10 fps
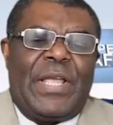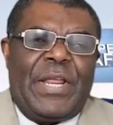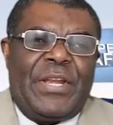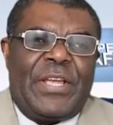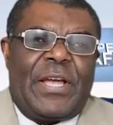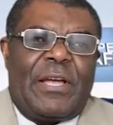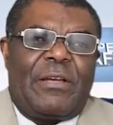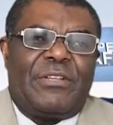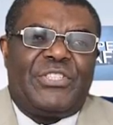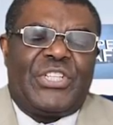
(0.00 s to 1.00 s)
India,
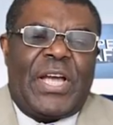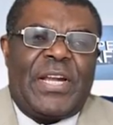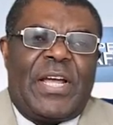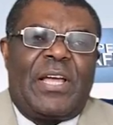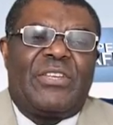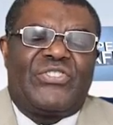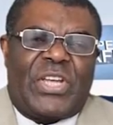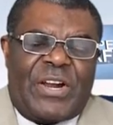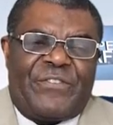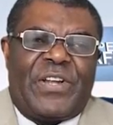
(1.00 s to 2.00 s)
China,
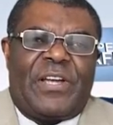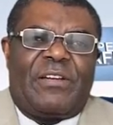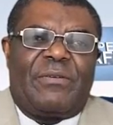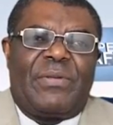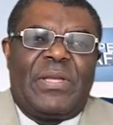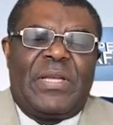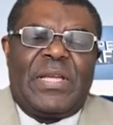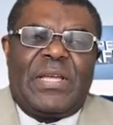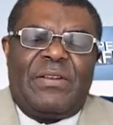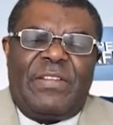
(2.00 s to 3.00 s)
South Africa.
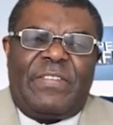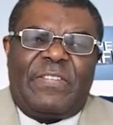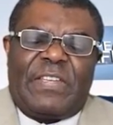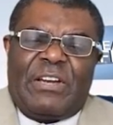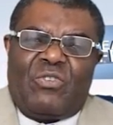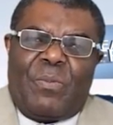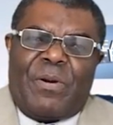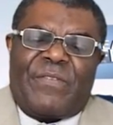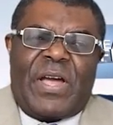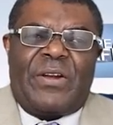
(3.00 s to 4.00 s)
This is a group
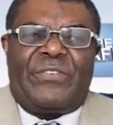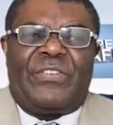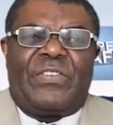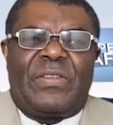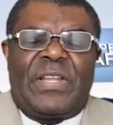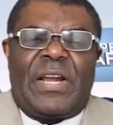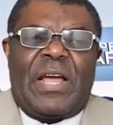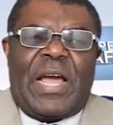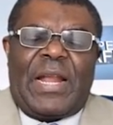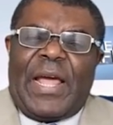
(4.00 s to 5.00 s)
of countries that
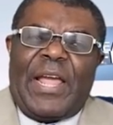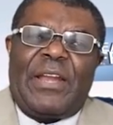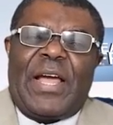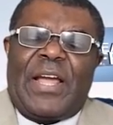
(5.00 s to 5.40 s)
are aligned